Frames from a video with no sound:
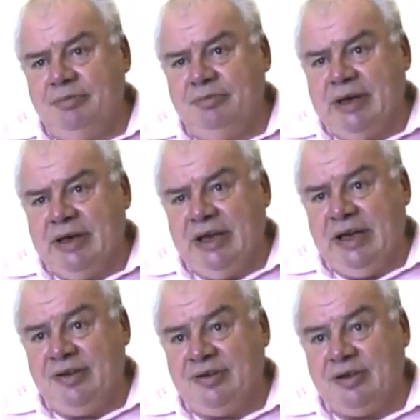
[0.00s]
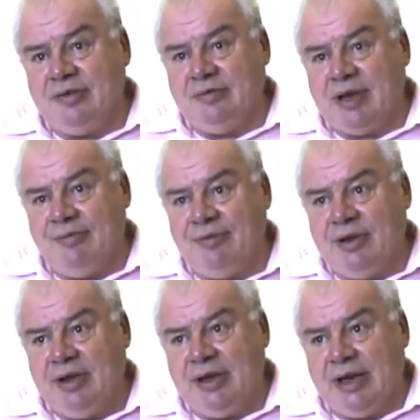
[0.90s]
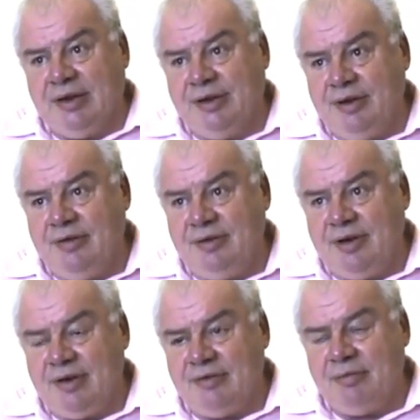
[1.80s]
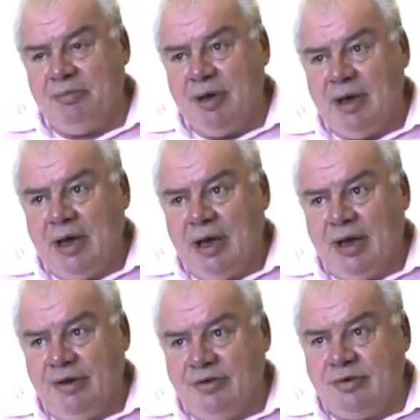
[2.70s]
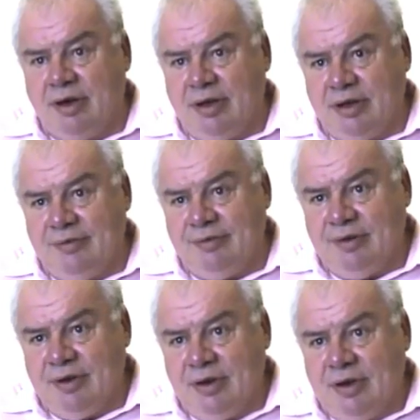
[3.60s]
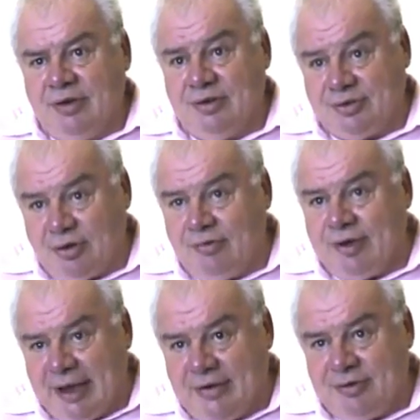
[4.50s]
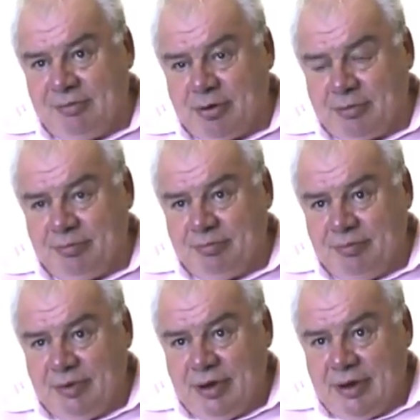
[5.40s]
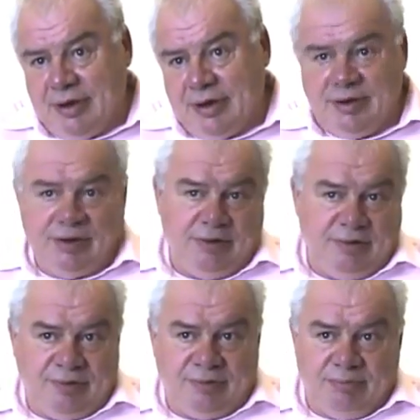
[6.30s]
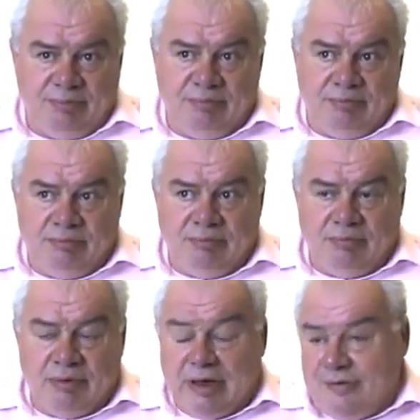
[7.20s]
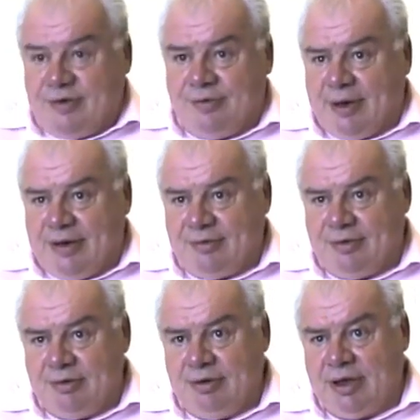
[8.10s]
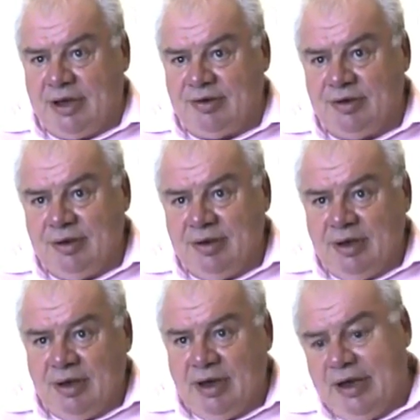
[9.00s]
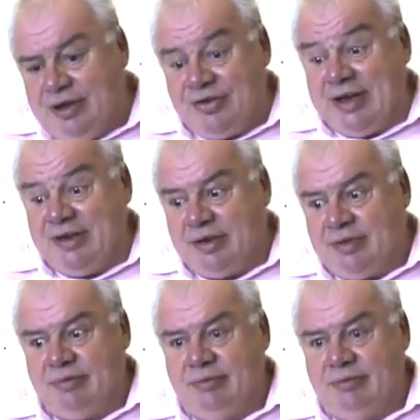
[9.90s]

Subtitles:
It needs to have the enthusiasm and drive to solve the housing problem and use innovative ways of doing that in the centre.